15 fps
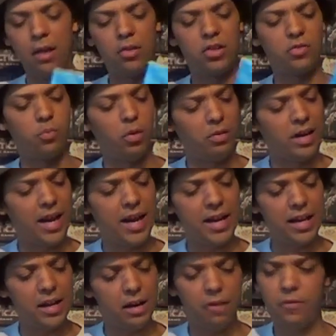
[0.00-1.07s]
there was this one
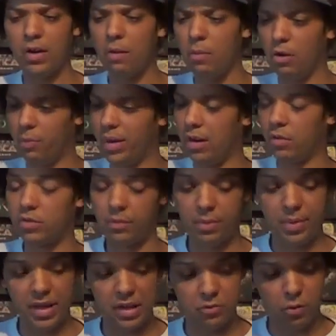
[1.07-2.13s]
lady, I think I might have picked up some
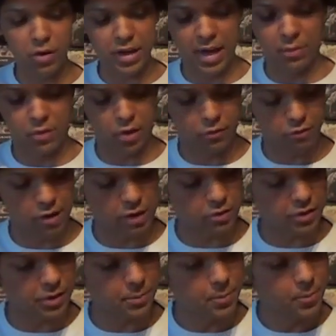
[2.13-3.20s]
of the PS1 games off her,
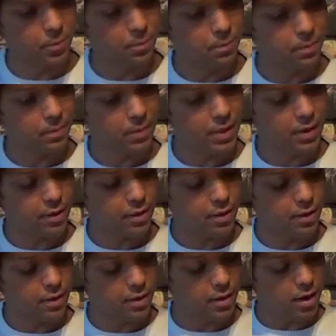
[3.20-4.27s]
actually.
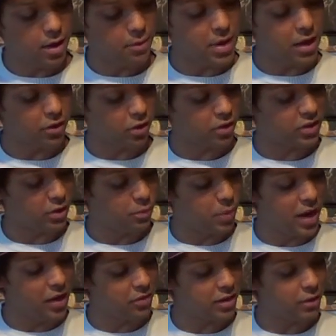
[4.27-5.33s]
Um, yeah, like I said,
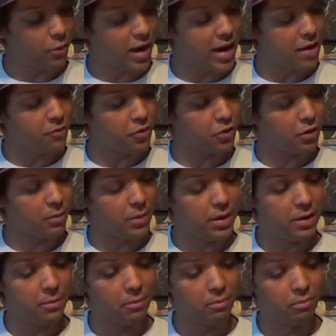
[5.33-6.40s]
patiently waiting for some
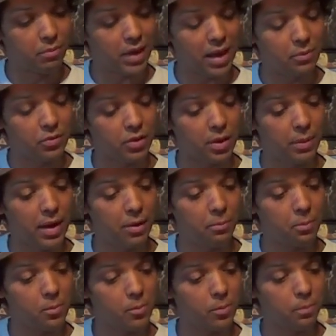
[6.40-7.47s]
um, games to come
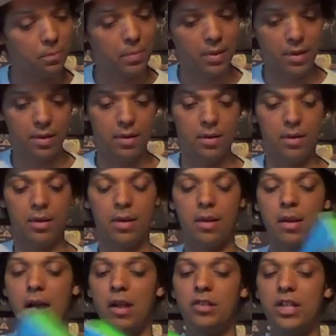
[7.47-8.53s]
out.
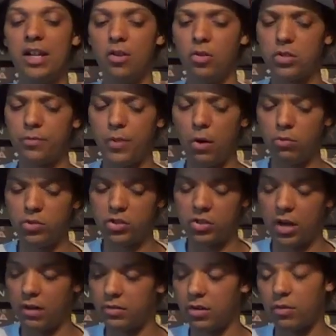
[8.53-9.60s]
And she had lots of old
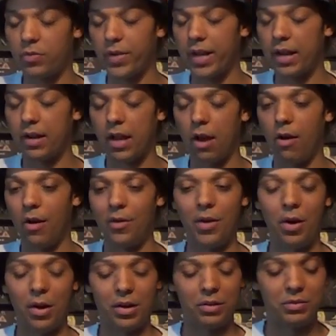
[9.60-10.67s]
stuff, so I was thinking, okay, I, oh,
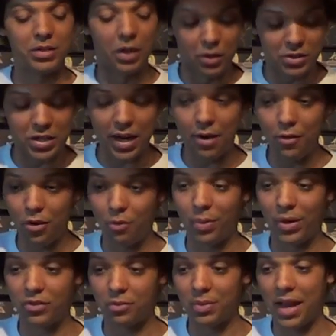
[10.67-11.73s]
I, could, I could tell you're going to
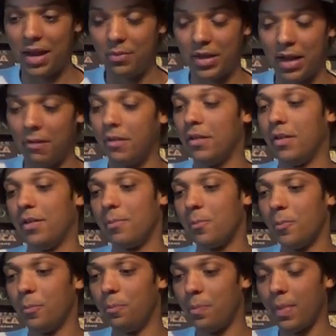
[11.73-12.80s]
bring some games out.
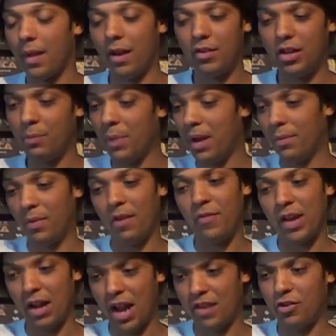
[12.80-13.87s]
And she did maybe, I
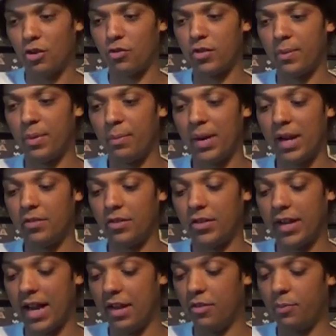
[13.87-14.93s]
think I actually got some of the
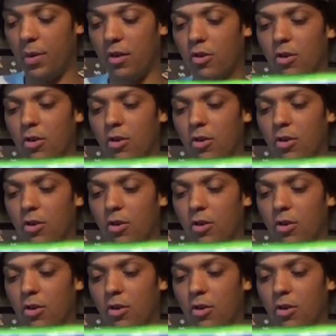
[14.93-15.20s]
PlayStation games, but I